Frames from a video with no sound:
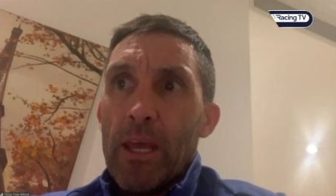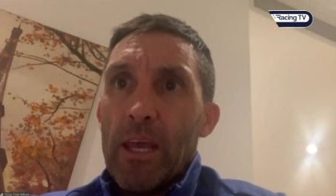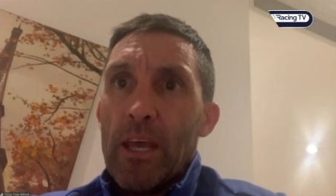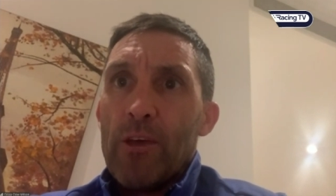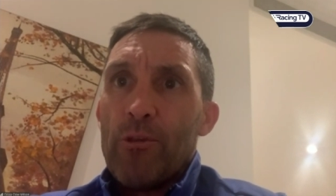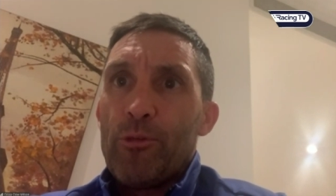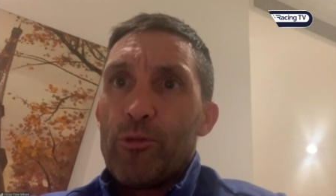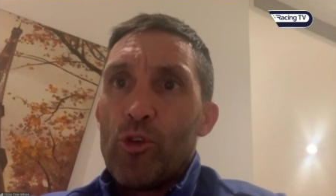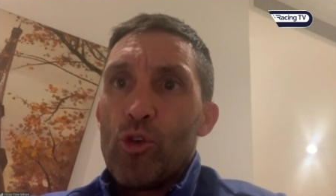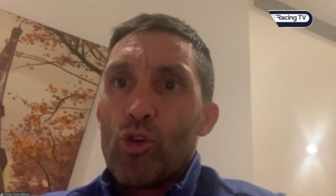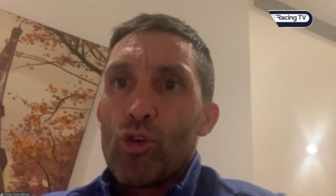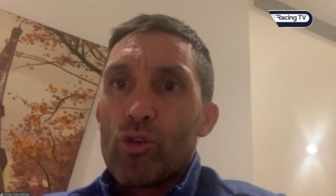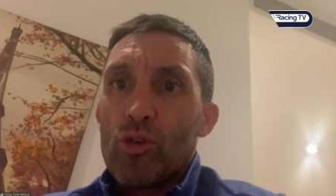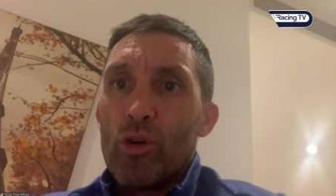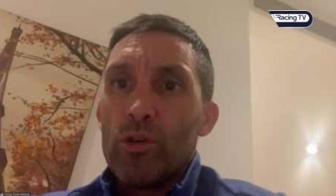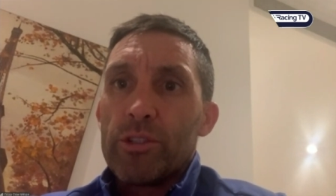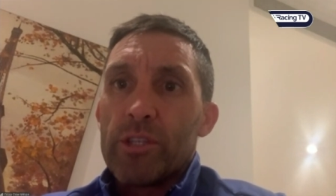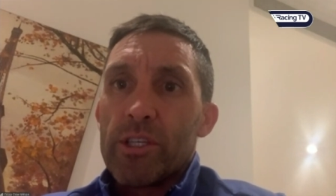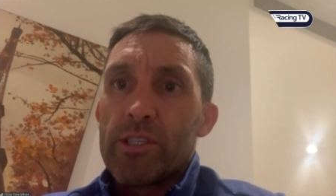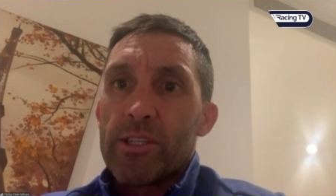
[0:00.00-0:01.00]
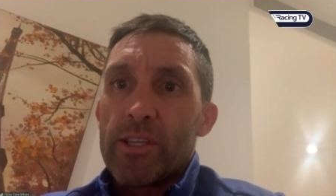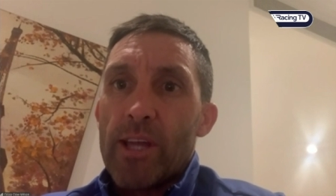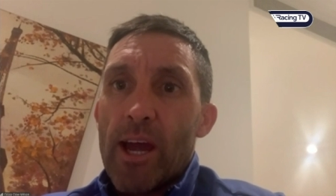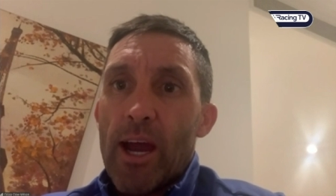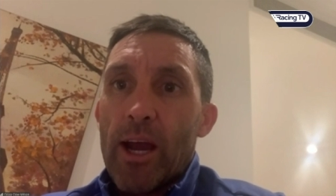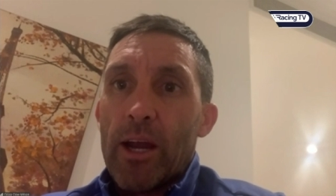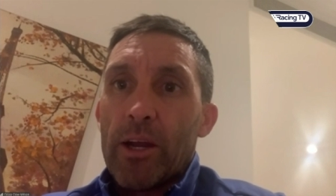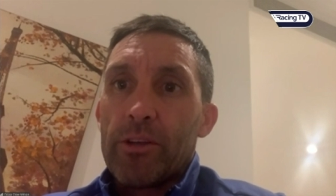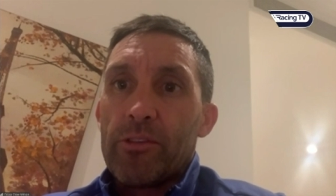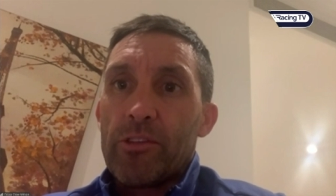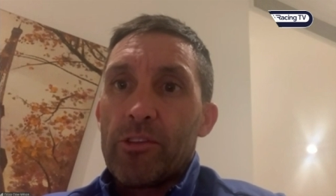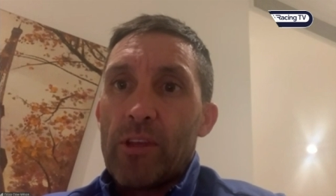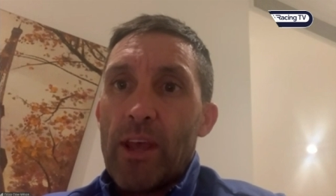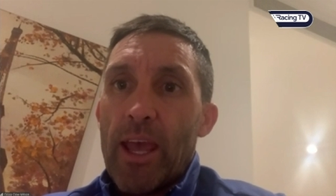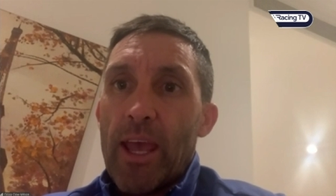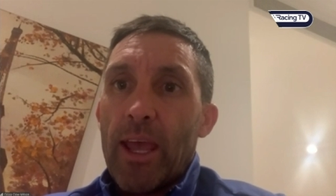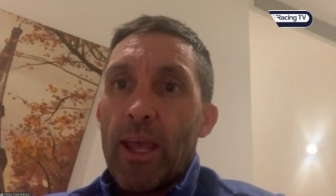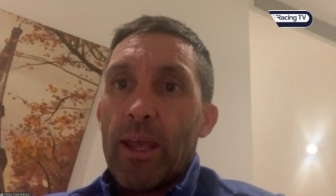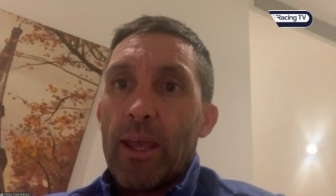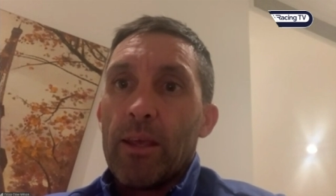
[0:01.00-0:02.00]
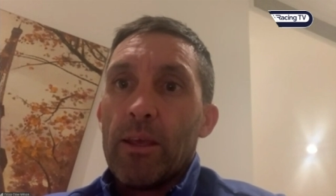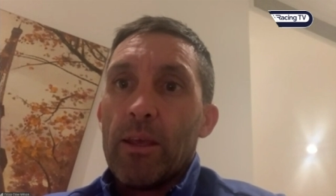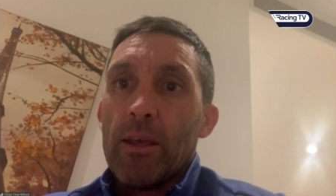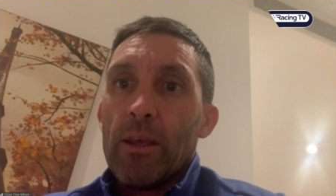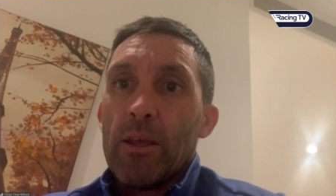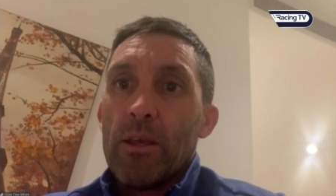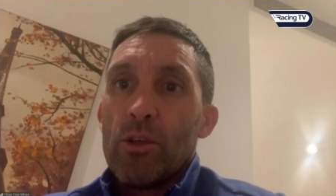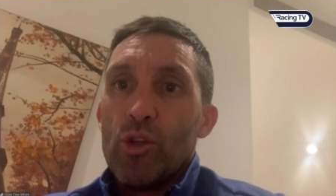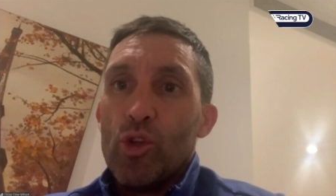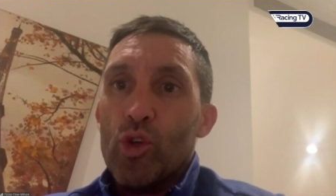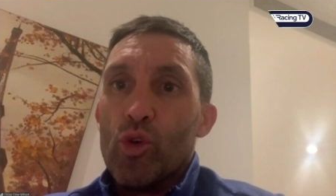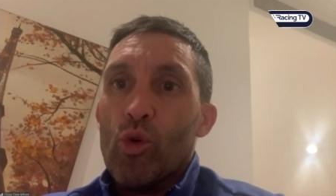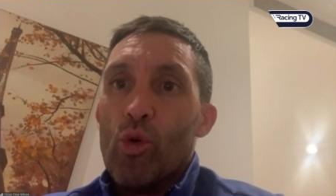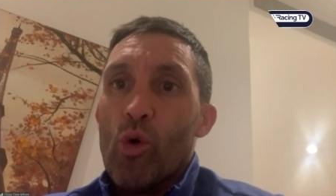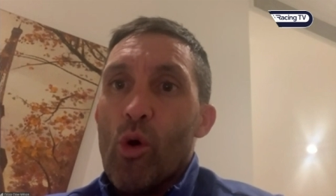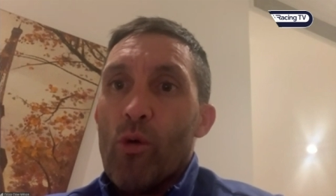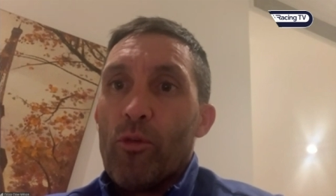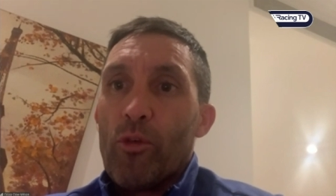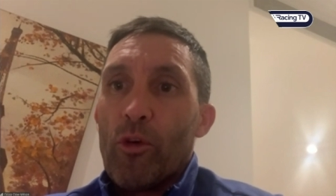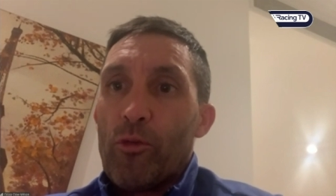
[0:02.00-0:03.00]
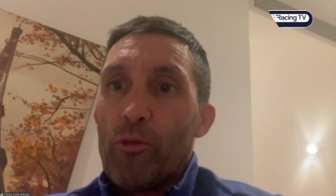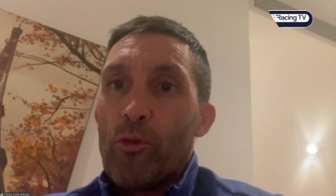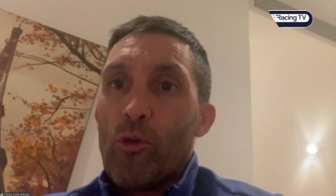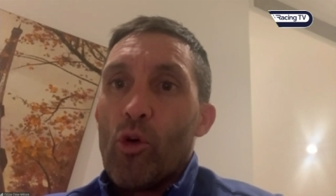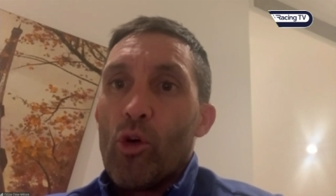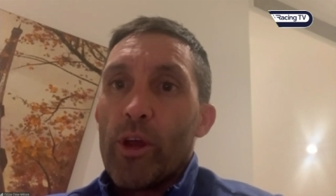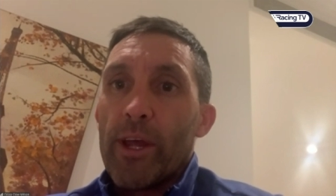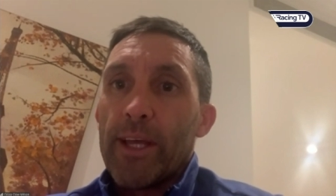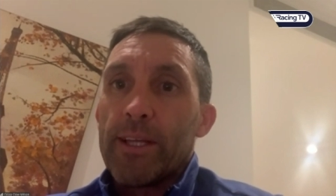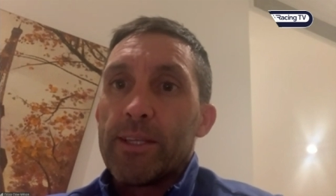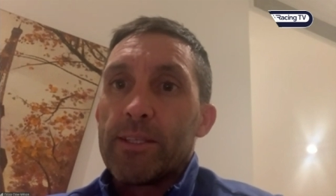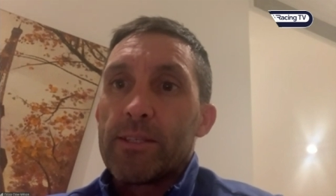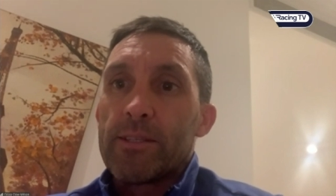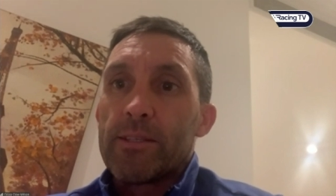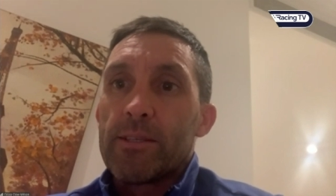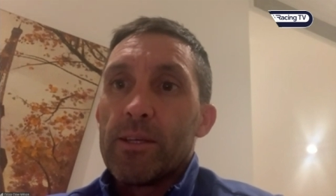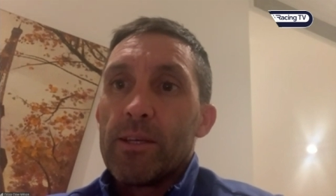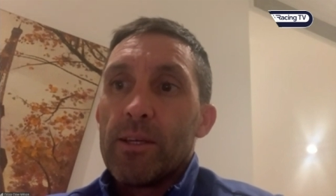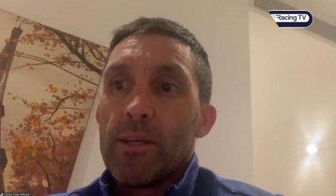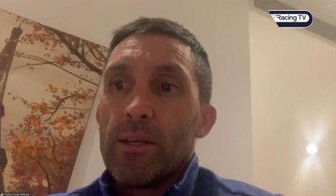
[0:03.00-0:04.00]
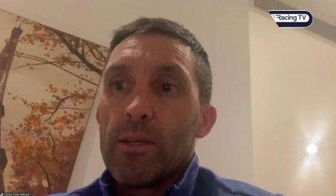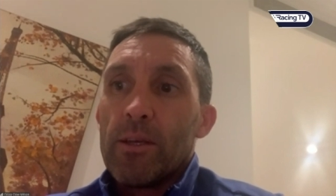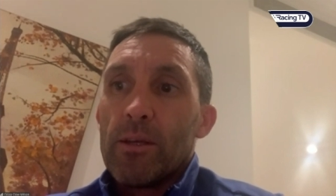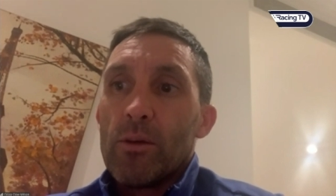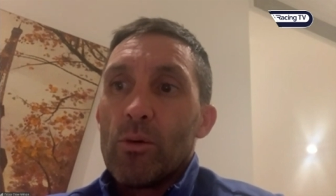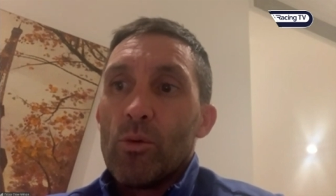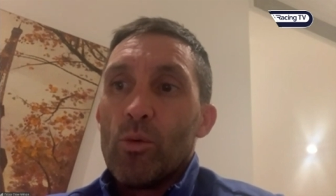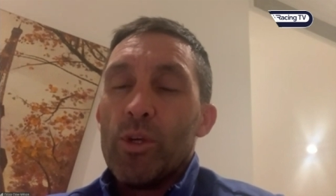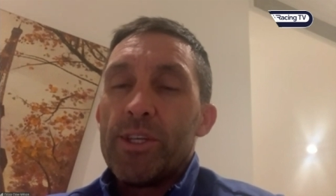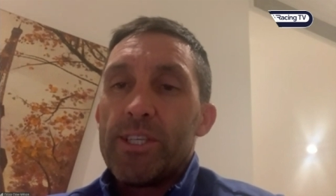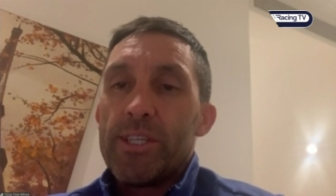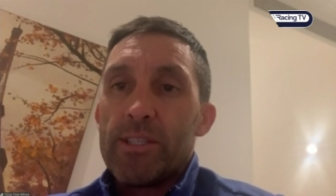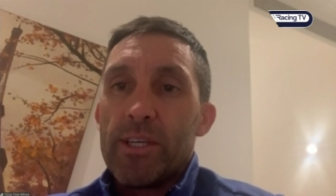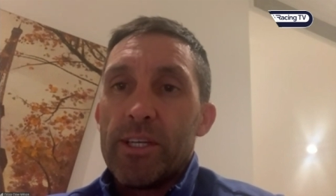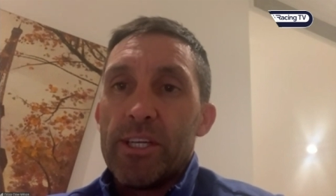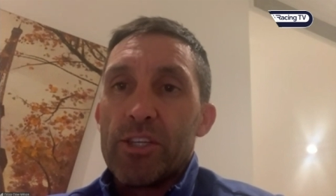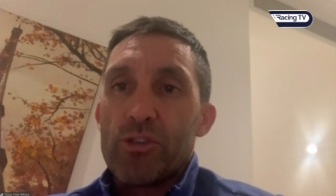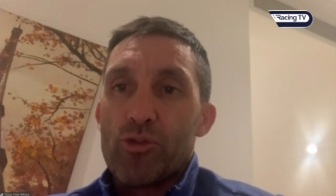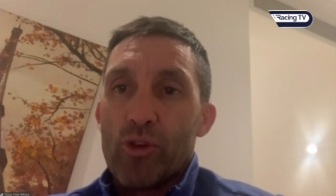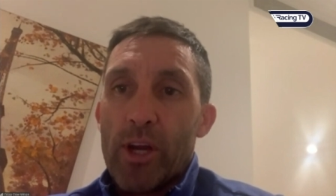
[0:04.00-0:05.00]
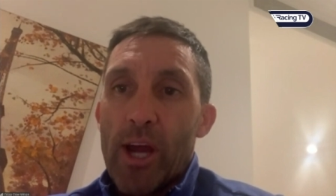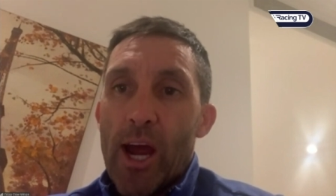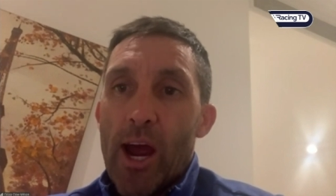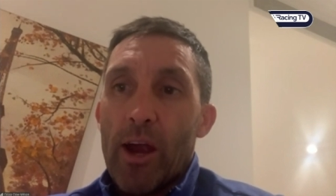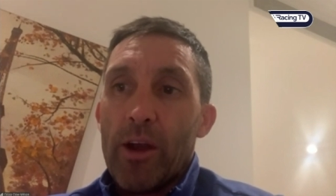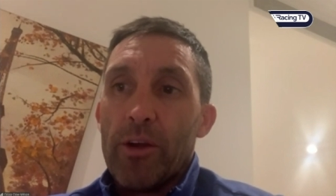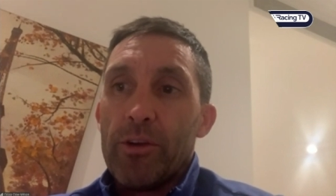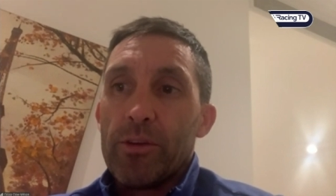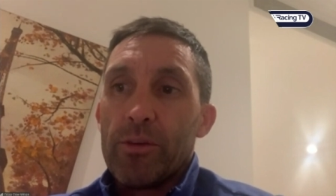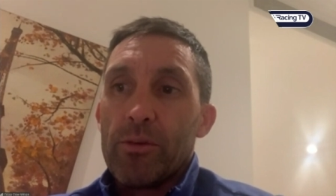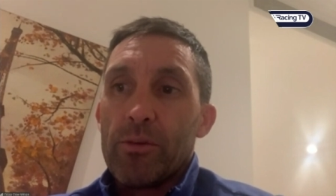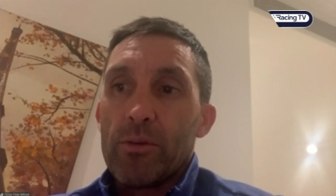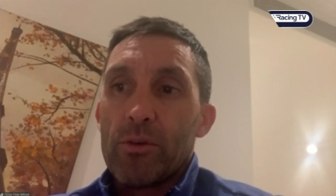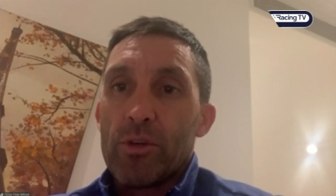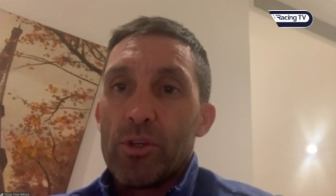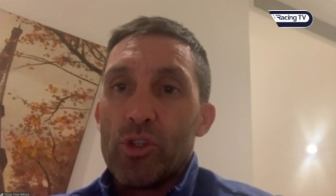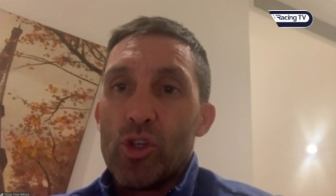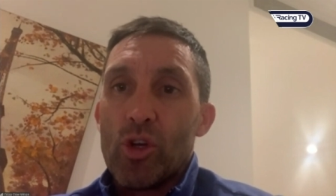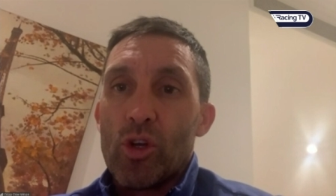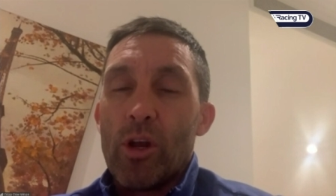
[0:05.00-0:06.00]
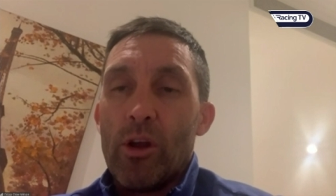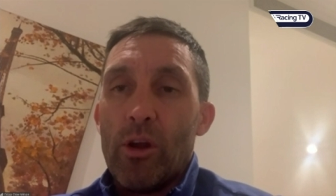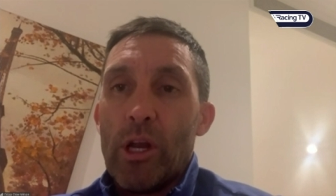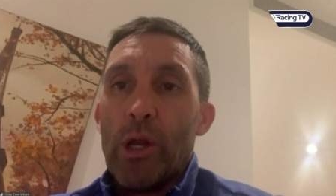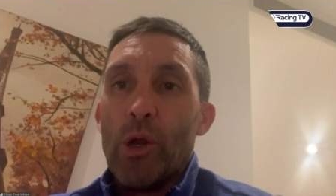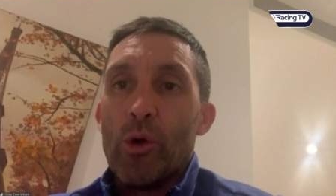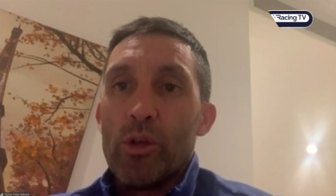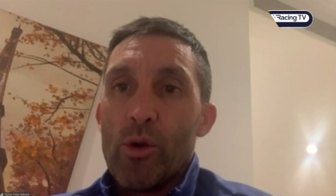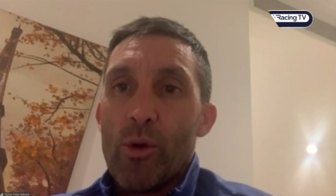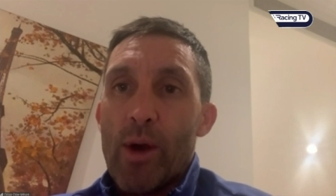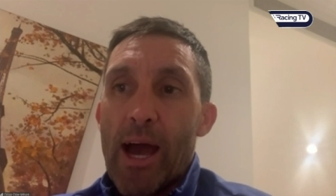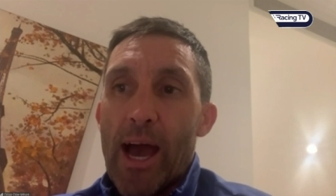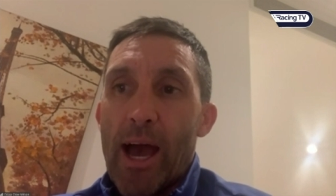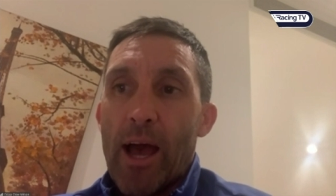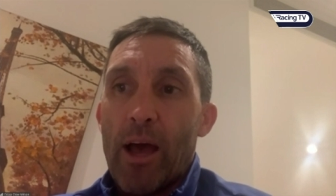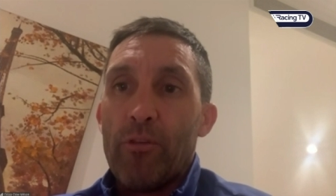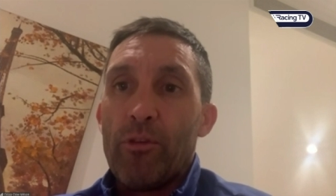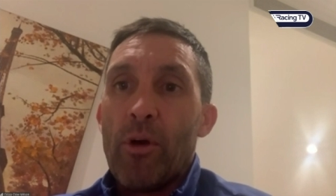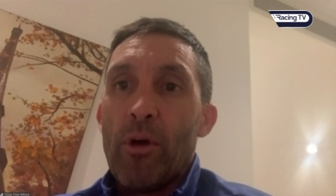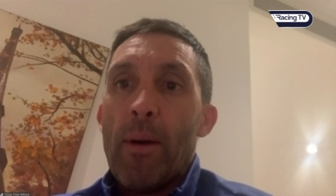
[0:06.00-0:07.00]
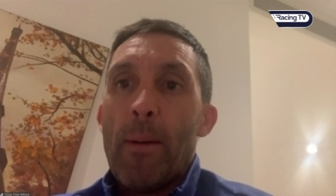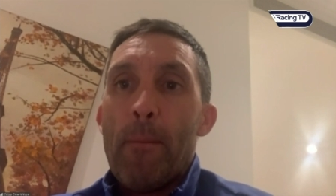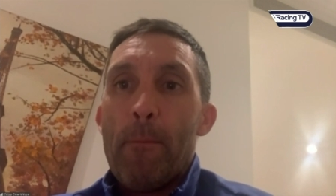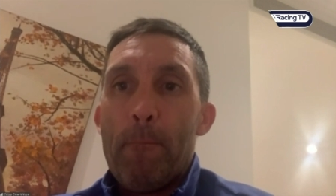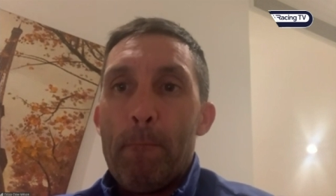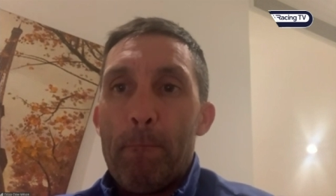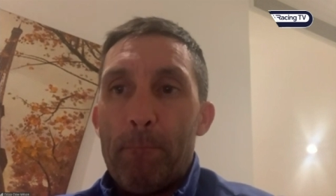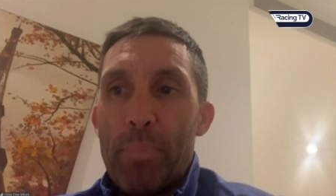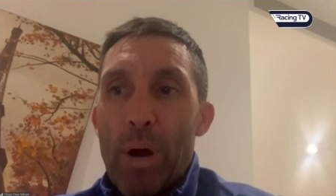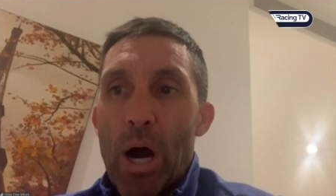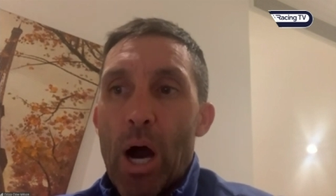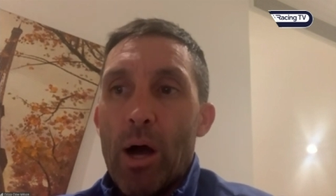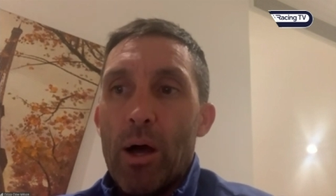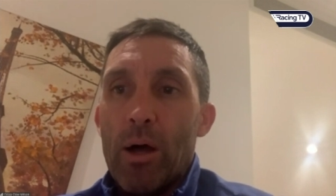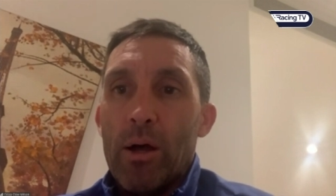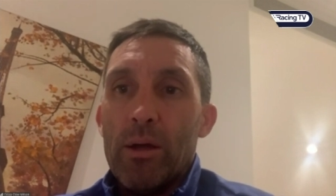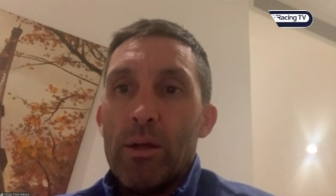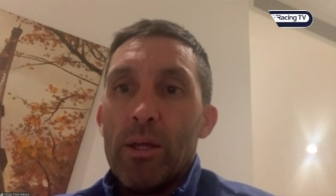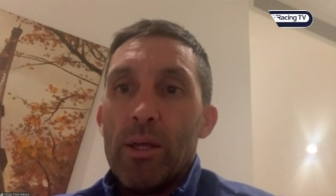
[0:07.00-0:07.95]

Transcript: if you're going to start saying you go over four hits, which is a disregard because you clearly know you have, but